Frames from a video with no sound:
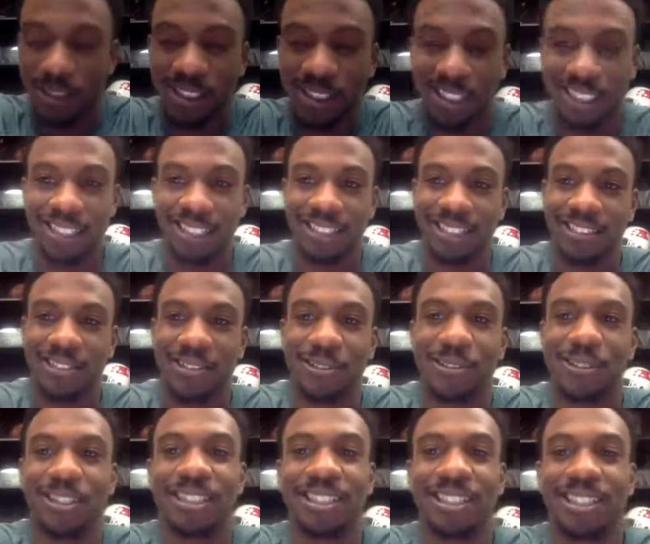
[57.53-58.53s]
Good. It's
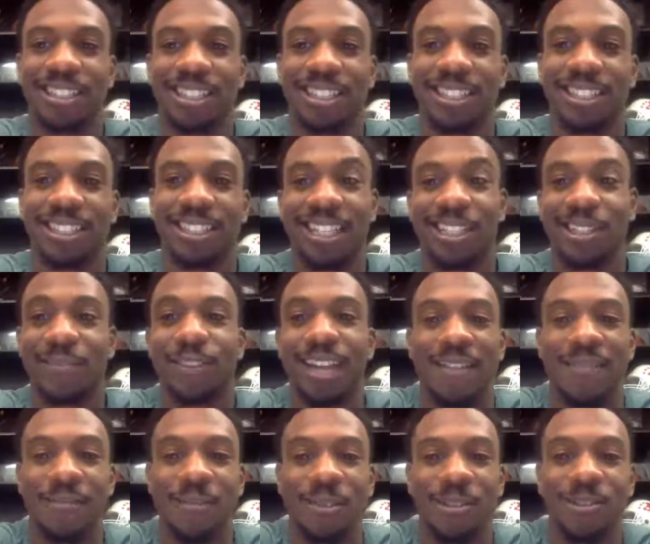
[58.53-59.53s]
going good. Thank you for
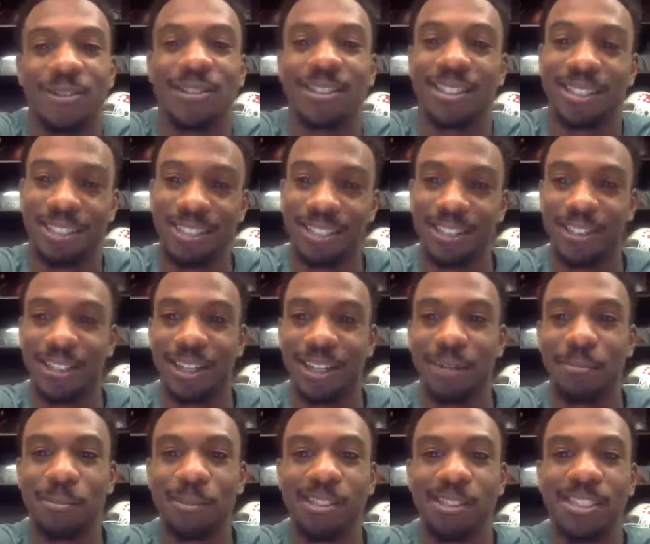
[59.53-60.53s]
having me on here. I
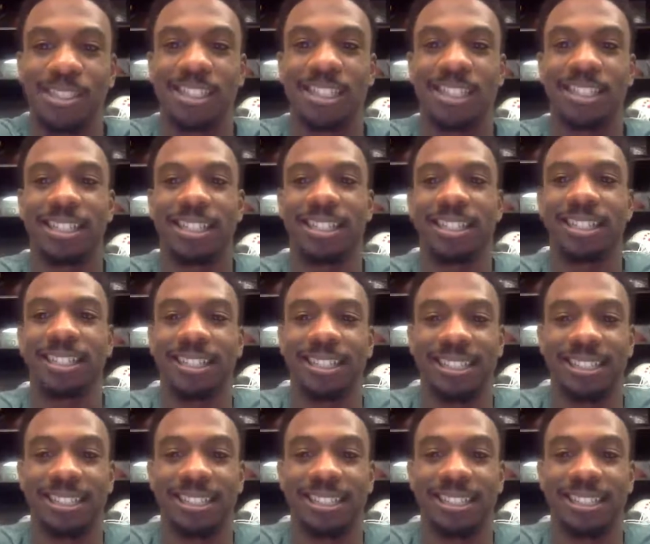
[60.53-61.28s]
appreciate that.